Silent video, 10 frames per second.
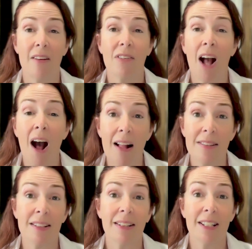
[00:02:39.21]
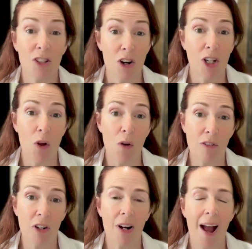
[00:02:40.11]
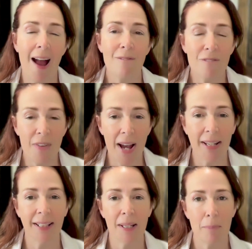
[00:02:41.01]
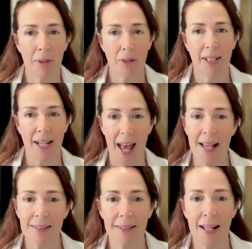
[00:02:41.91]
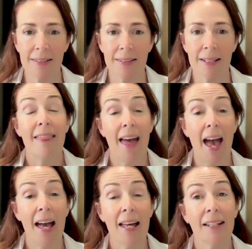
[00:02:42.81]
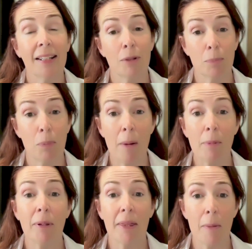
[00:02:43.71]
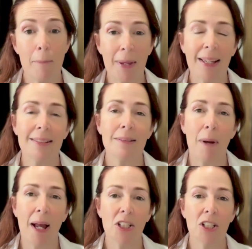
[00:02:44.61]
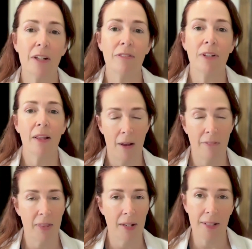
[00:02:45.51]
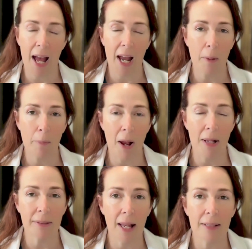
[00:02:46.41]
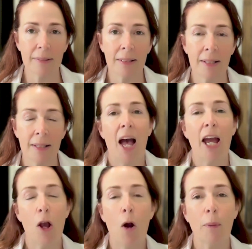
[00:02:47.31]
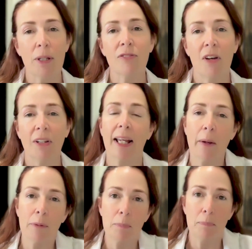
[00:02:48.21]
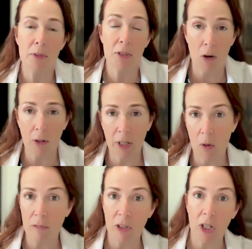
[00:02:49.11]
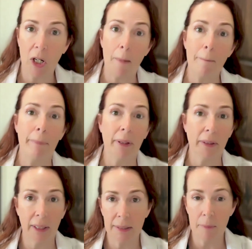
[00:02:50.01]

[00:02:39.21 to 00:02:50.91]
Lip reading: of constantly starting over, I'm finally building assets. That was probably the biggest mind shift of the entire process. I always felt like I was starting over, building